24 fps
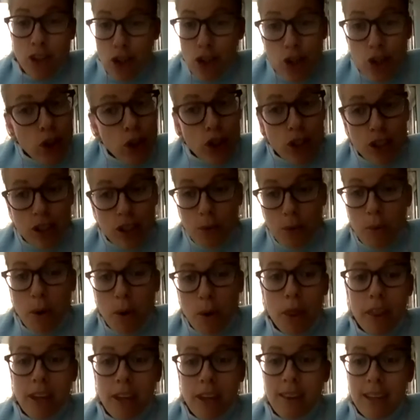just the one
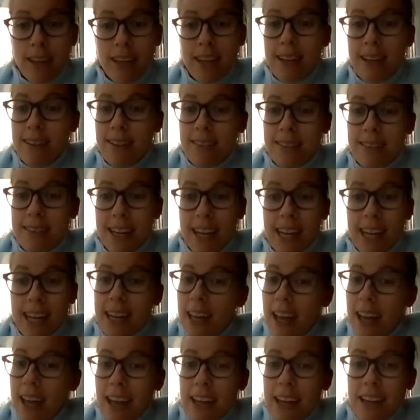thing that you can see.
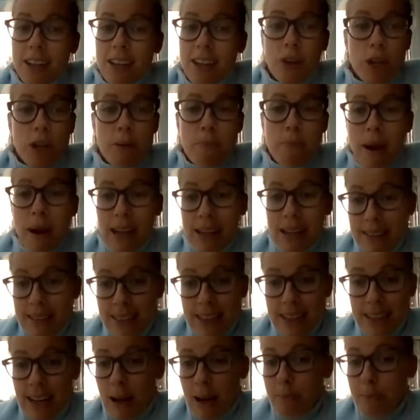You know, you might
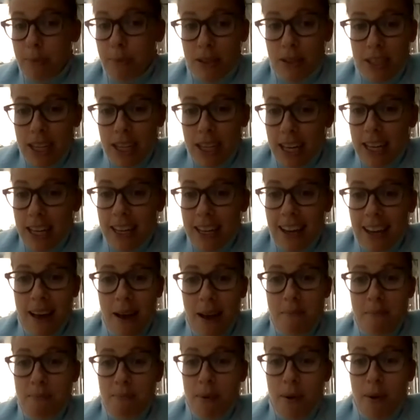see an amputee,
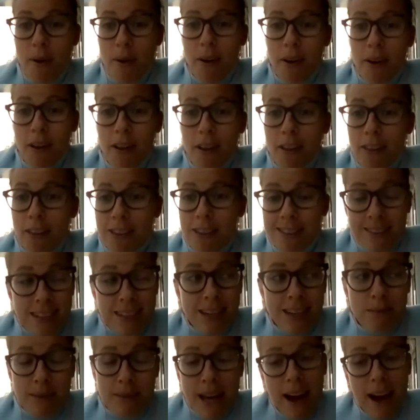but
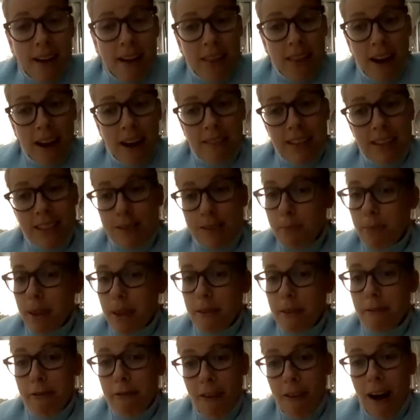deep down there is
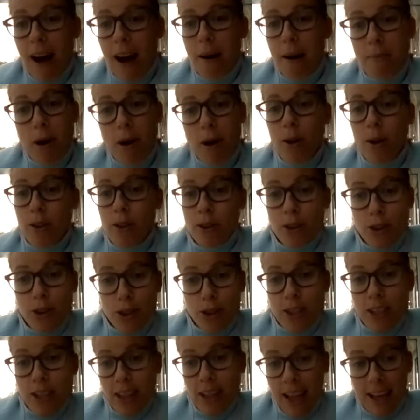something far more than
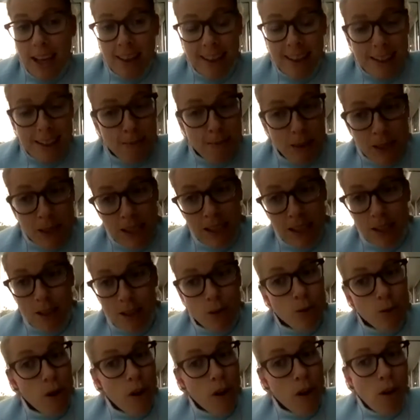just the leg that's missing
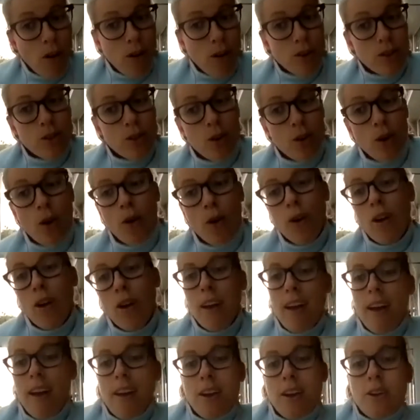that's wrong. So,
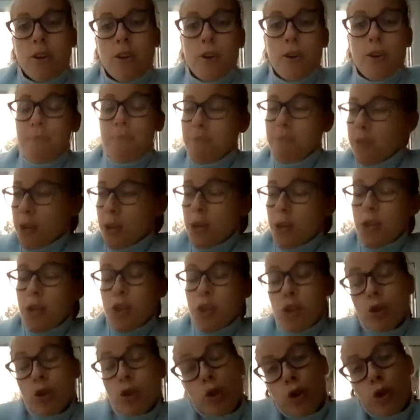you know, don't
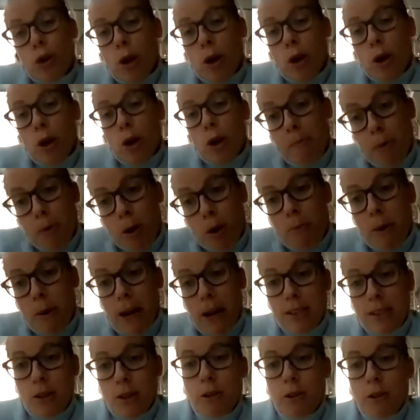judge a book
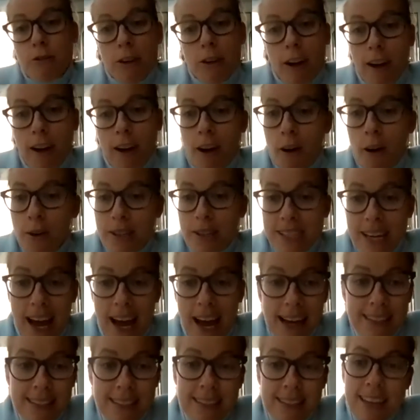by its cover. Always
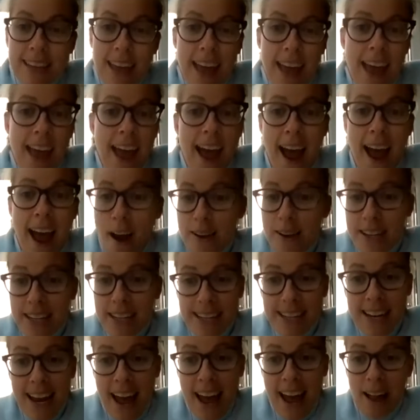ask how you
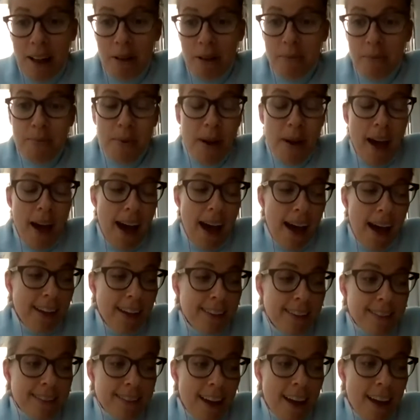can help, and